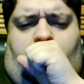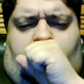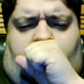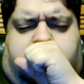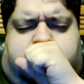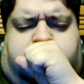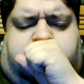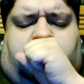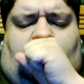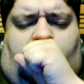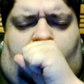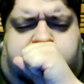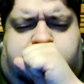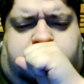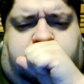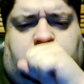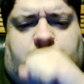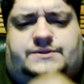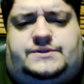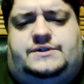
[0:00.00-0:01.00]

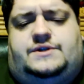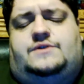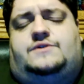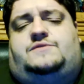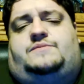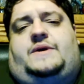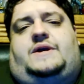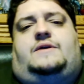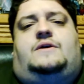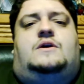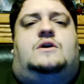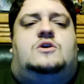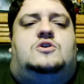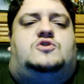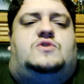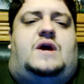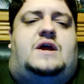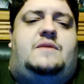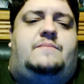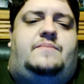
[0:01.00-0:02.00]
excuse me
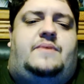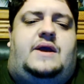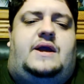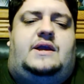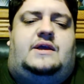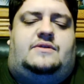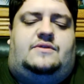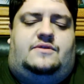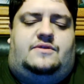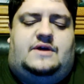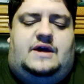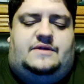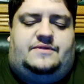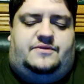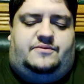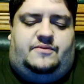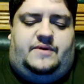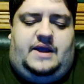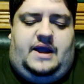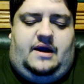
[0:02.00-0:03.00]
trying to break that
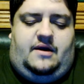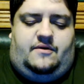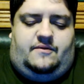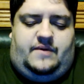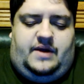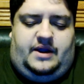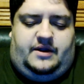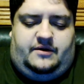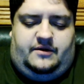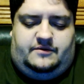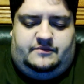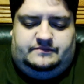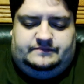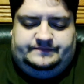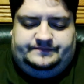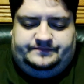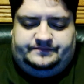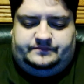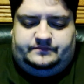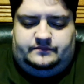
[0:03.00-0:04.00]
three-hour record.
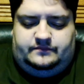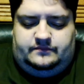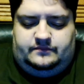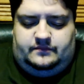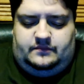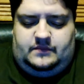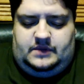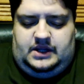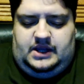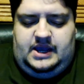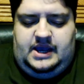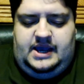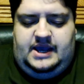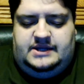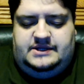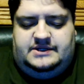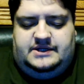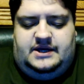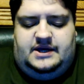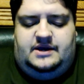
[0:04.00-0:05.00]

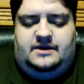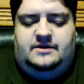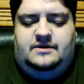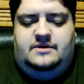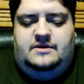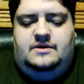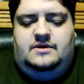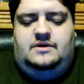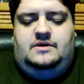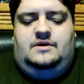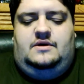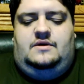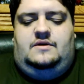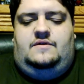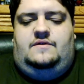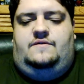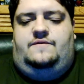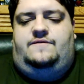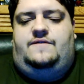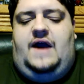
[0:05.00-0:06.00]
And uh,
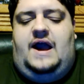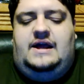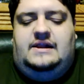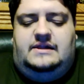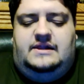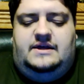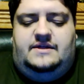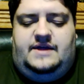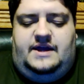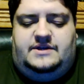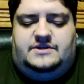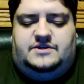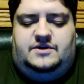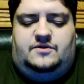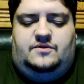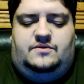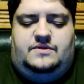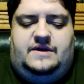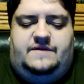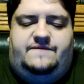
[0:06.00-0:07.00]
finally, they
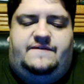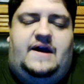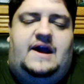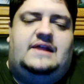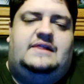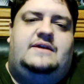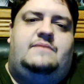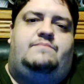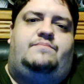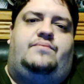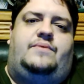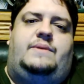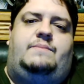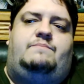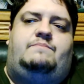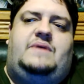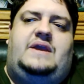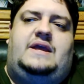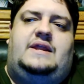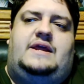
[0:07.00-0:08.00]
do. They finally
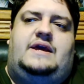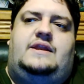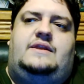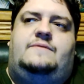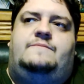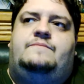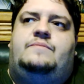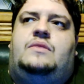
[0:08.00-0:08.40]
beat it,